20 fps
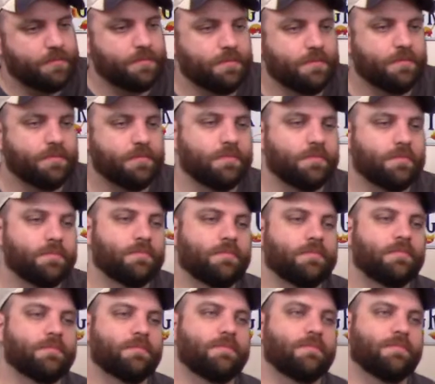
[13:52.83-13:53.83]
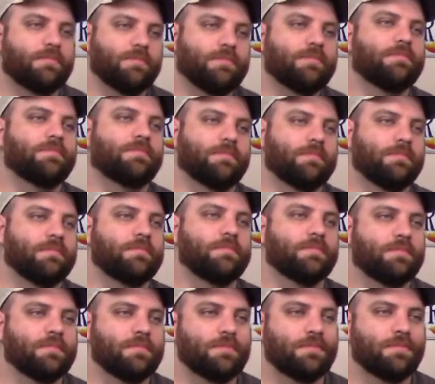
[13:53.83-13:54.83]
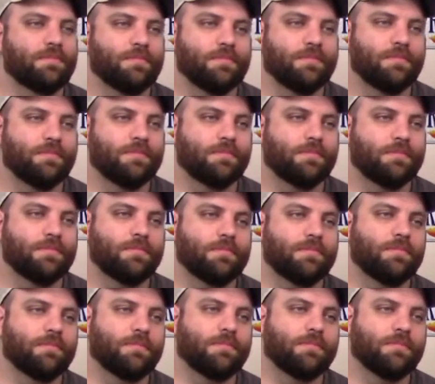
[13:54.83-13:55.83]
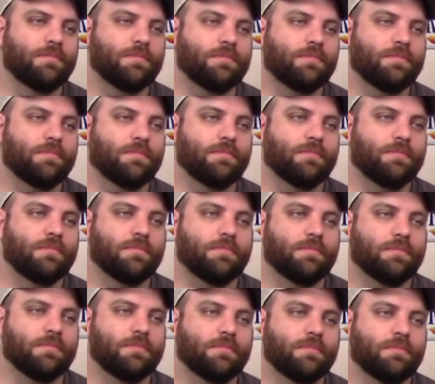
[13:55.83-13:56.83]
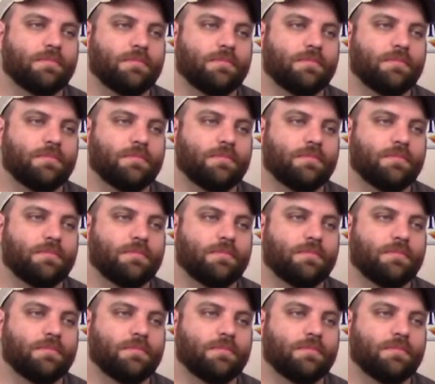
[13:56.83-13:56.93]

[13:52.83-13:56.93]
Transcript: (not speaking)